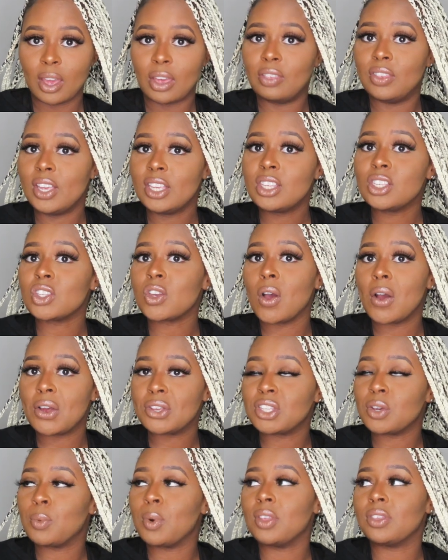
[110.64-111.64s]
This is
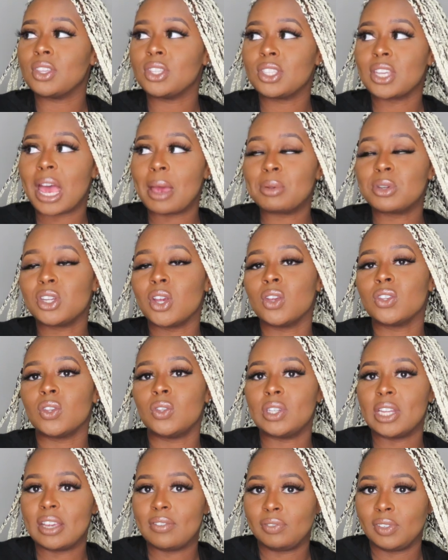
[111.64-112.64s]
also one of the top shows
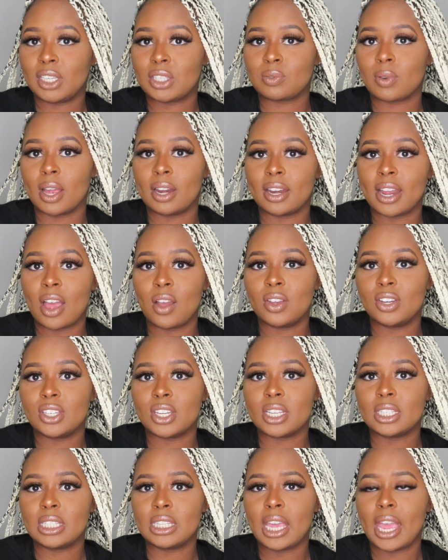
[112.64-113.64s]
on Netflix right now. It
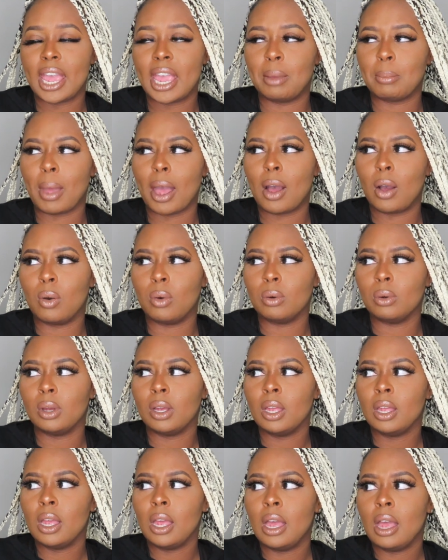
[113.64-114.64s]
just came out,
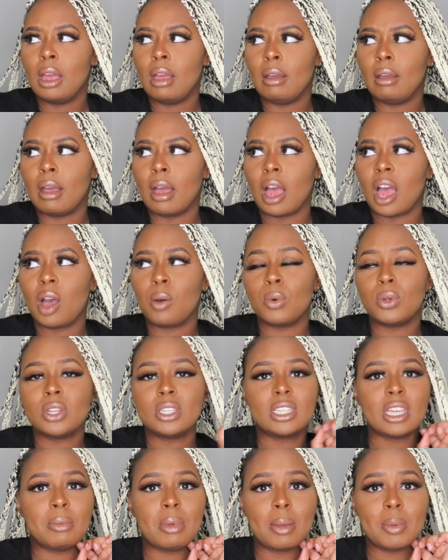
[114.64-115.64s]
I want
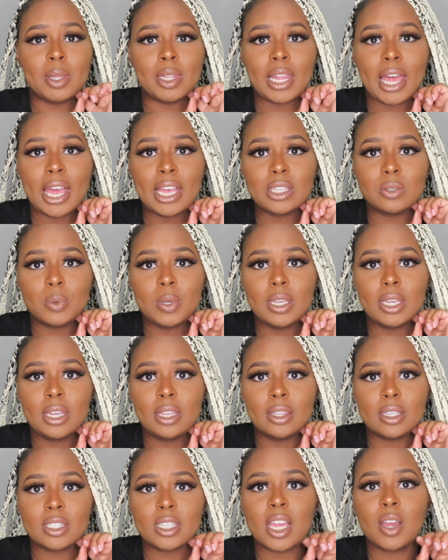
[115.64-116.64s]
to say maybe last
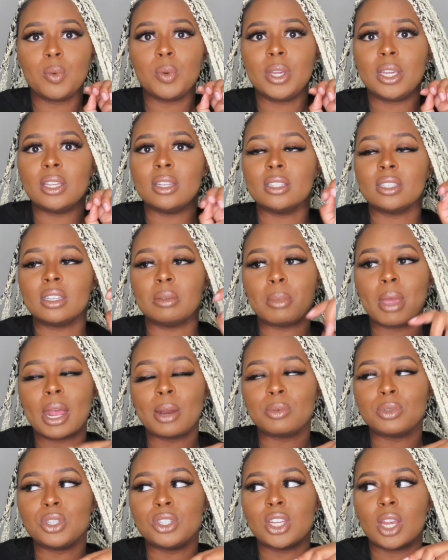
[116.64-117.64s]
weekend, the same weekend as the
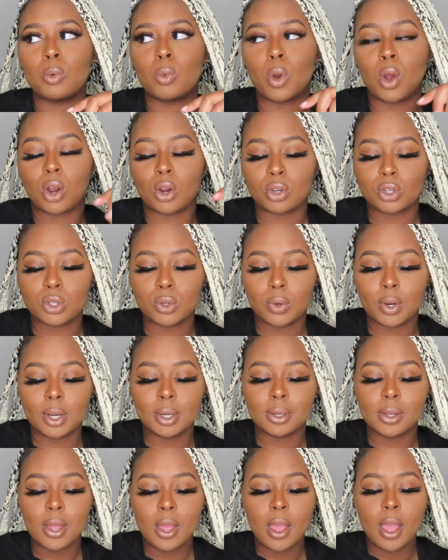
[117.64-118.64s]
Madam C. J. Walker
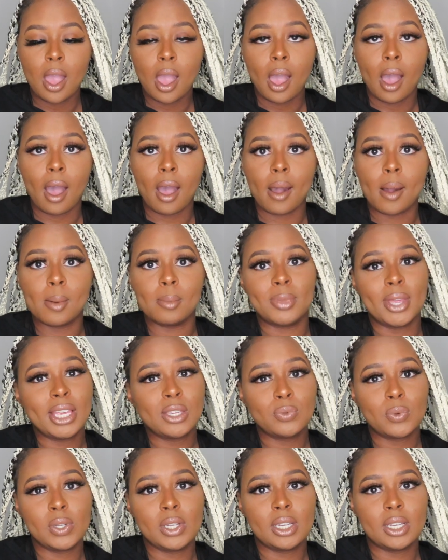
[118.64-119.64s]
story. Um,
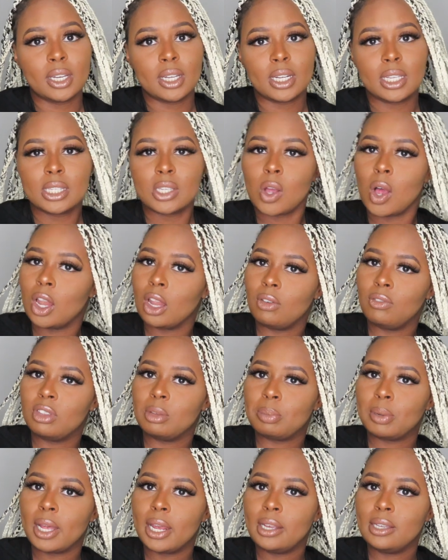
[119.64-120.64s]
that's really good. It's all over
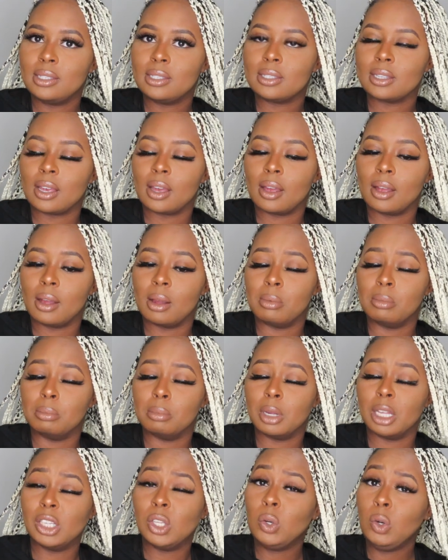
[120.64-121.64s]
the place.
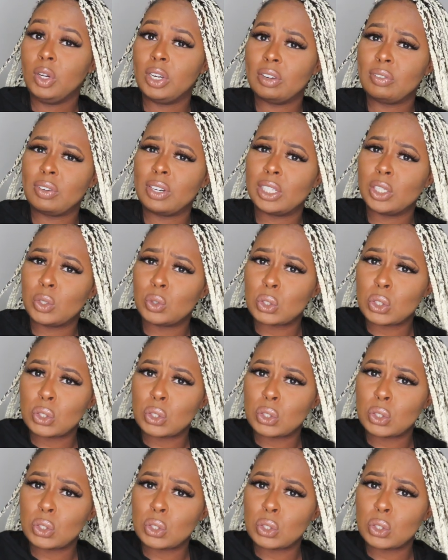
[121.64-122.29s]
Um, a little different, a little